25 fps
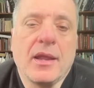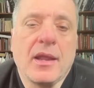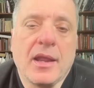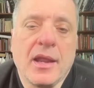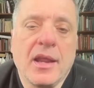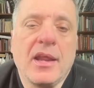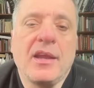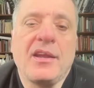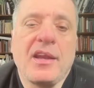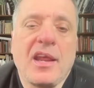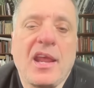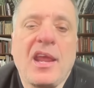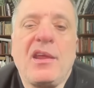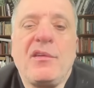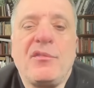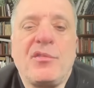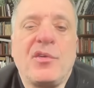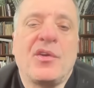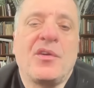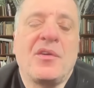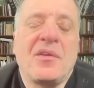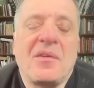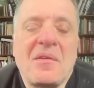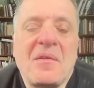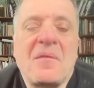It
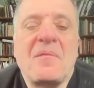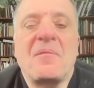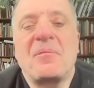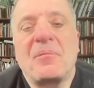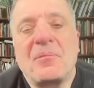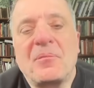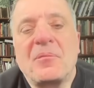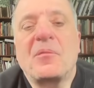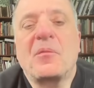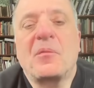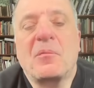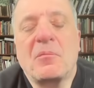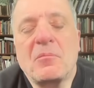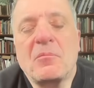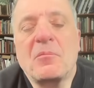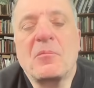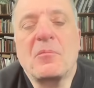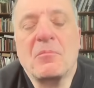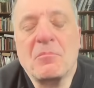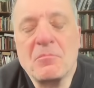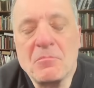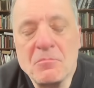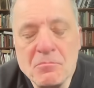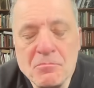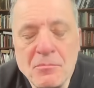even
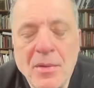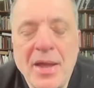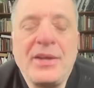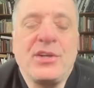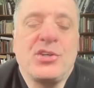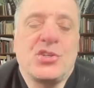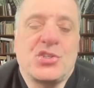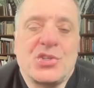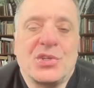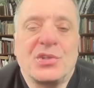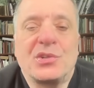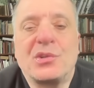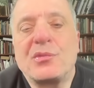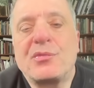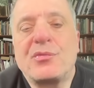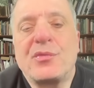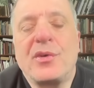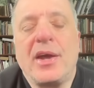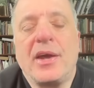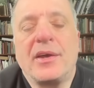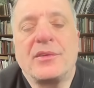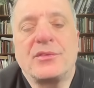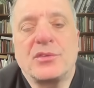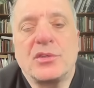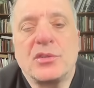mentioned the
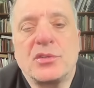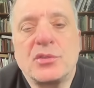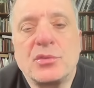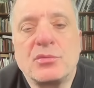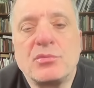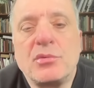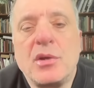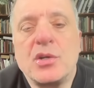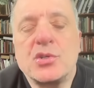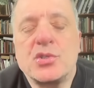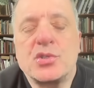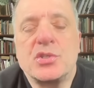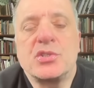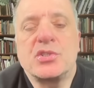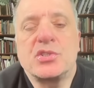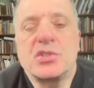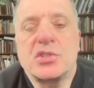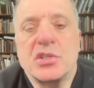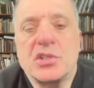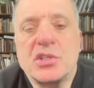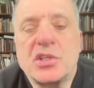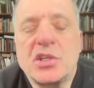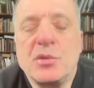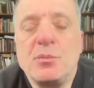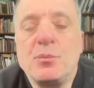fact that the Russians
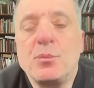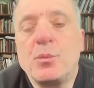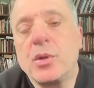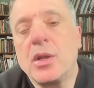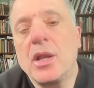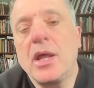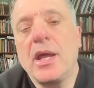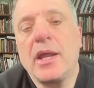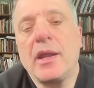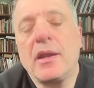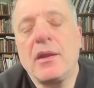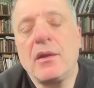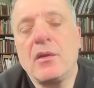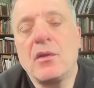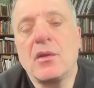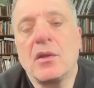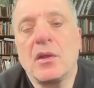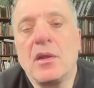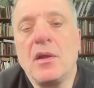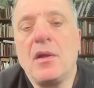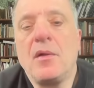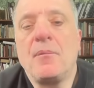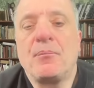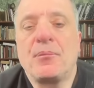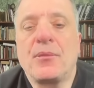had complained
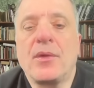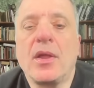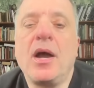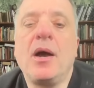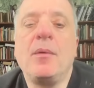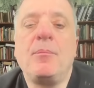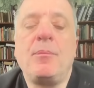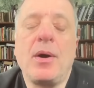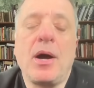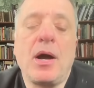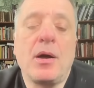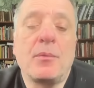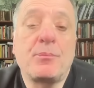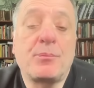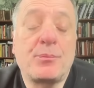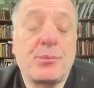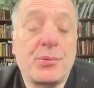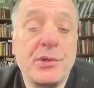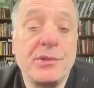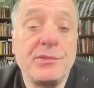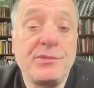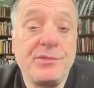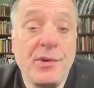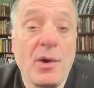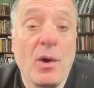about
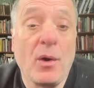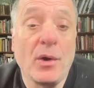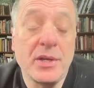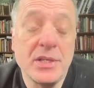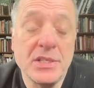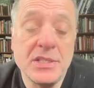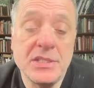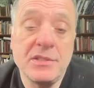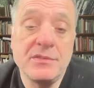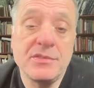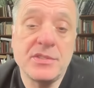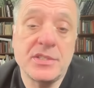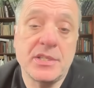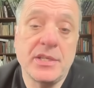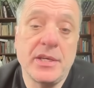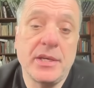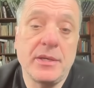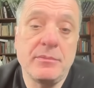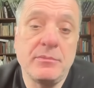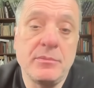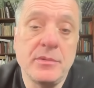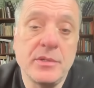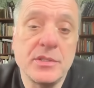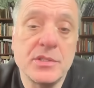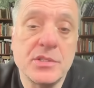provocative
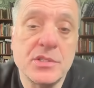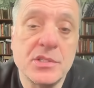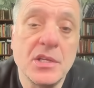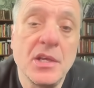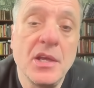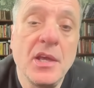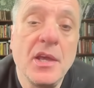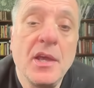statements